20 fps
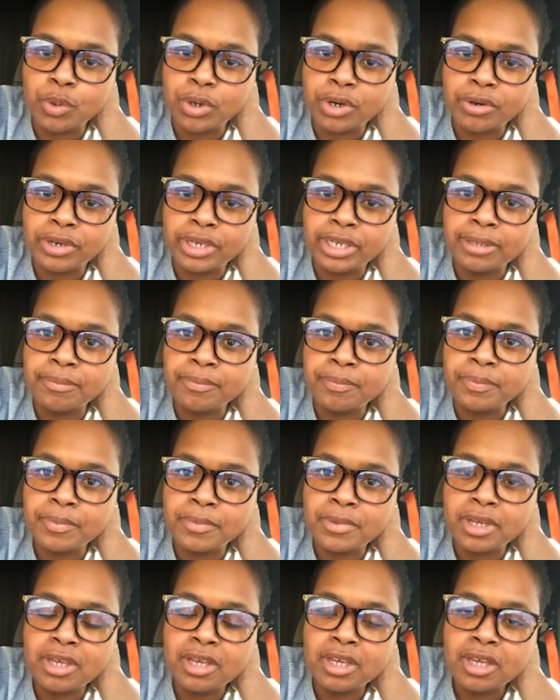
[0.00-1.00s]
have to worry.
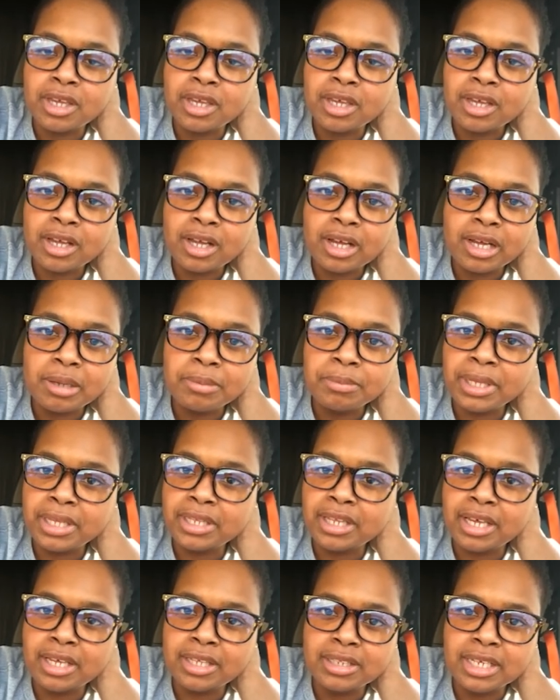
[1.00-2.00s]

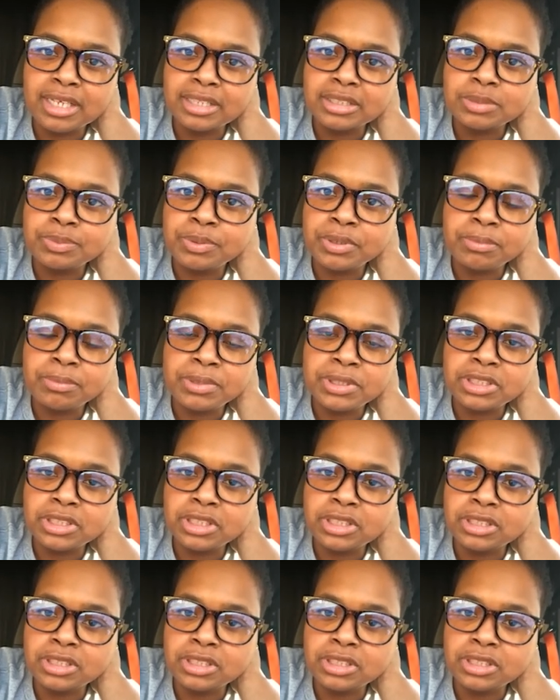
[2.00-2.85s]
Um, and and that's pretty